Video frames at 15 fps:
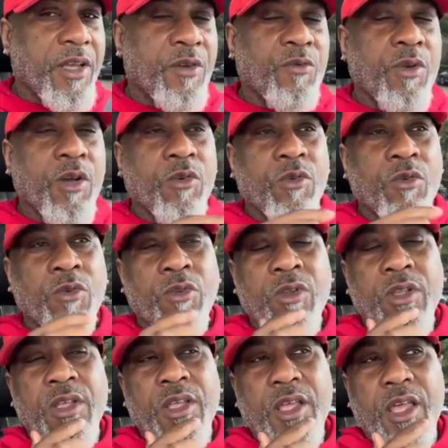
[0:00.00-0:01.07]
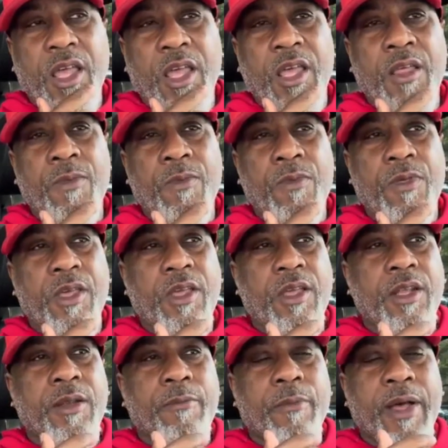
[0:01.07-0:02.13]
enroll in
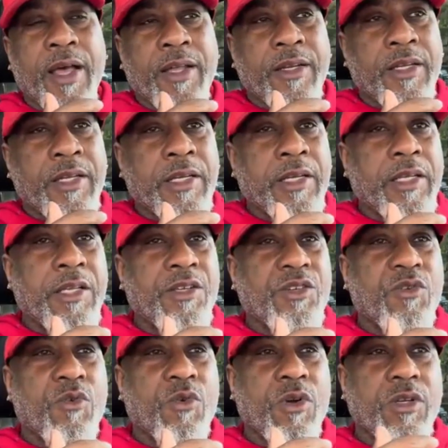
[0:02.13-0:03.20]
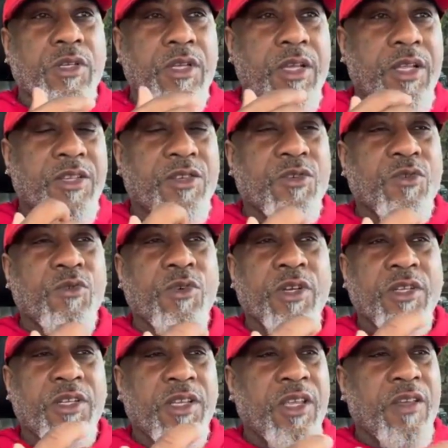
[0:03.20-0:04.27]
the Mind Unleashed course. It's
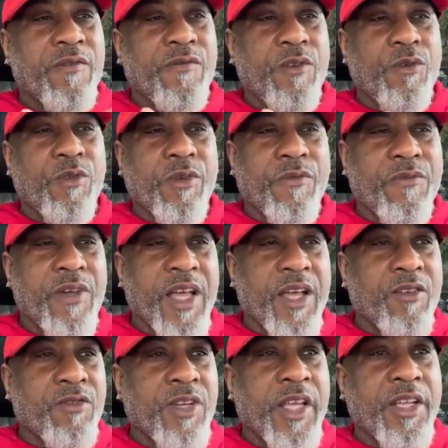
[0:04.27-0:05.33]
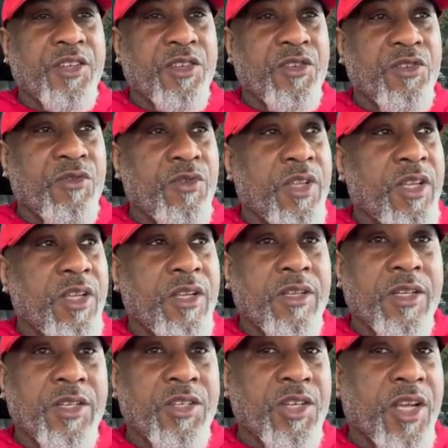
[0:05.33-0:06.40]
going to give you the foundation you need
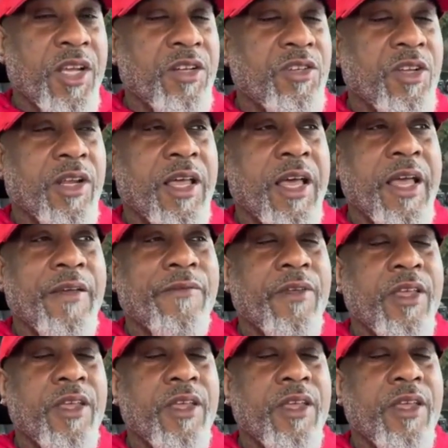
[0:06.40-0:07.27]
to change your life.